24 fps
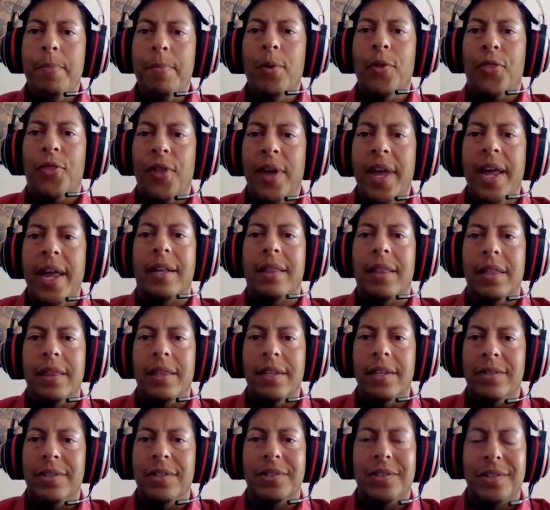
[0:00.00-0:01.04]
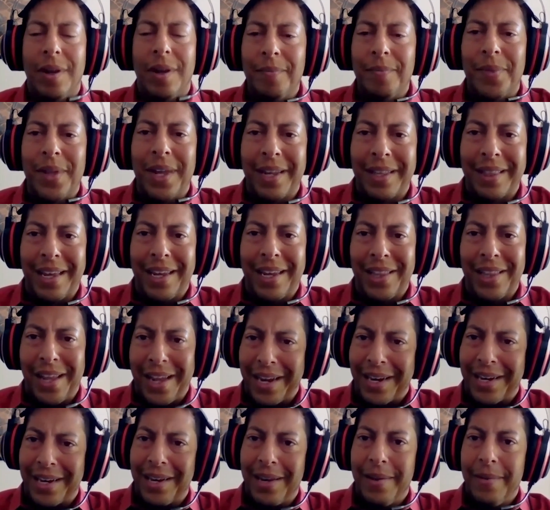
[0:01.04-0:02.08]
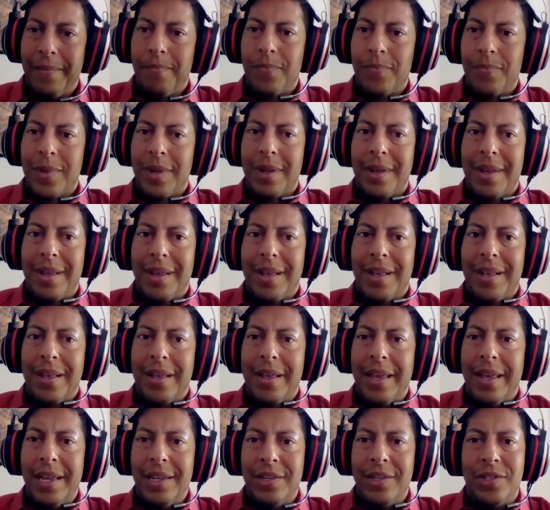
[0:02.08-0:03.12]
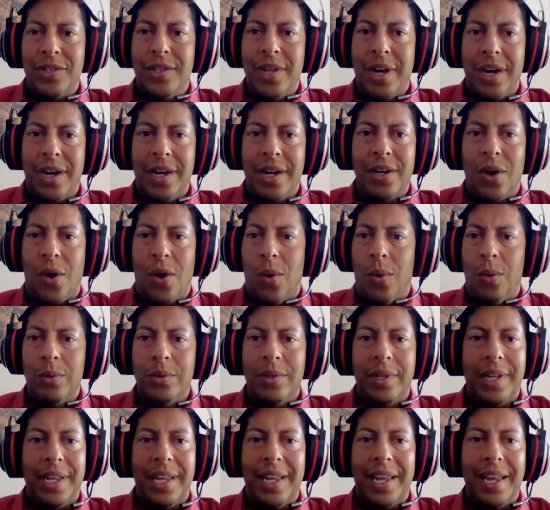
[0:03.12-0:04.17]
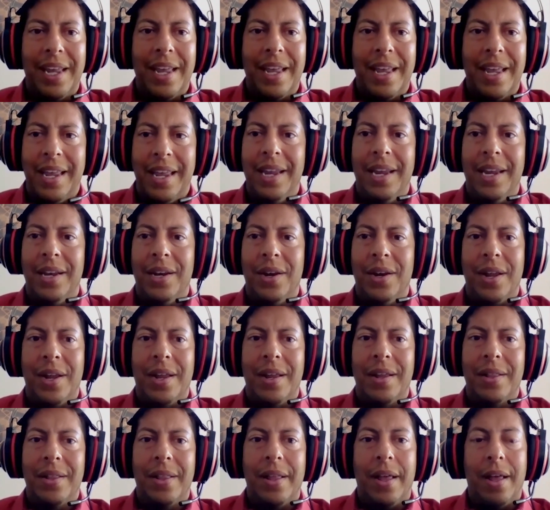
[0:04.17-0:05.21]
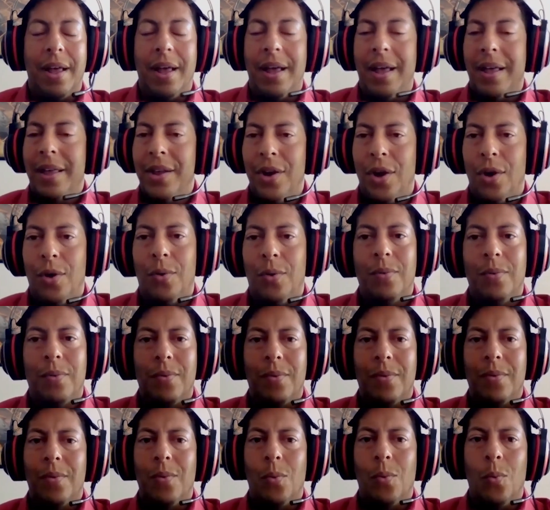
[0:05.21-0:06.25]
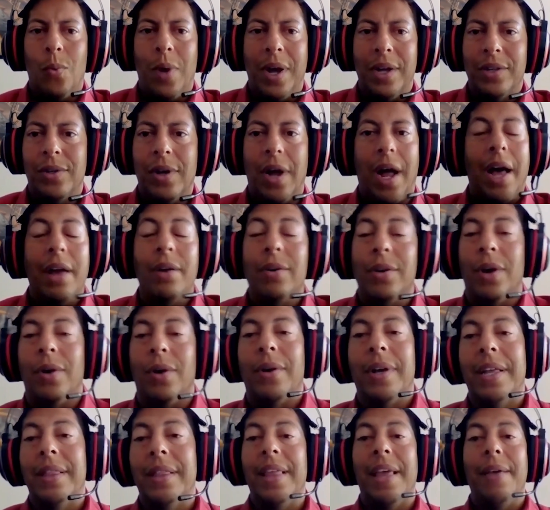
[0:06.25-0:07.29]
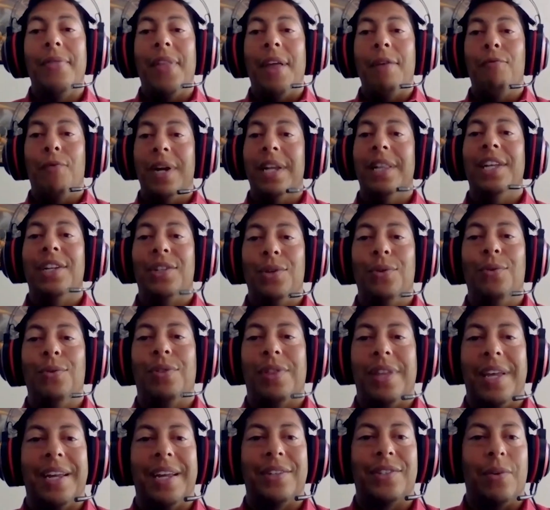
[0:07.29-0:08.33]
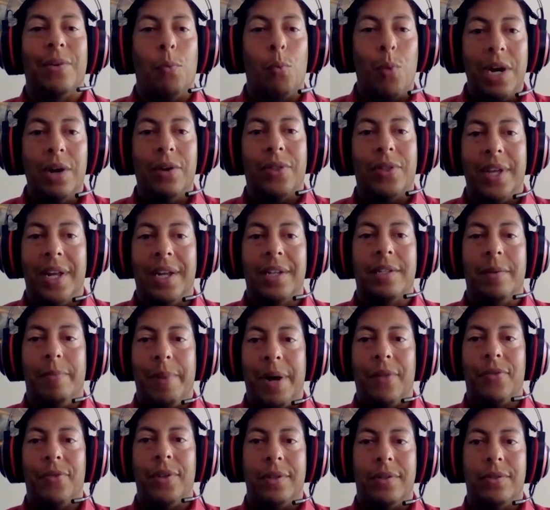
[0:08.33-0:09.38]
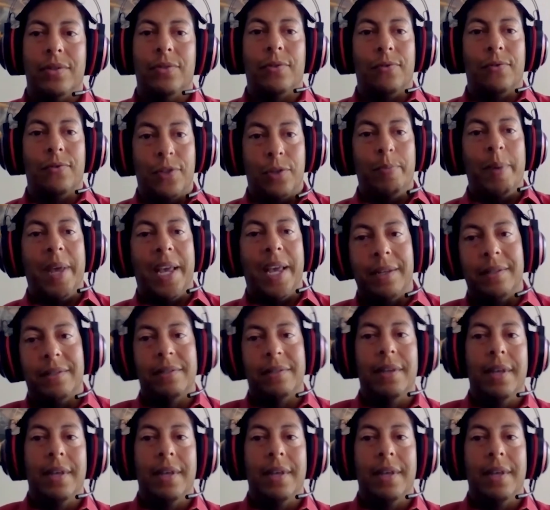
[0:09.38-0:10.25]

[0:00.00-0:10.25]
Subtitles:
think that this is something that is done only in, Western. I don't know. They really do think some weird things about this space.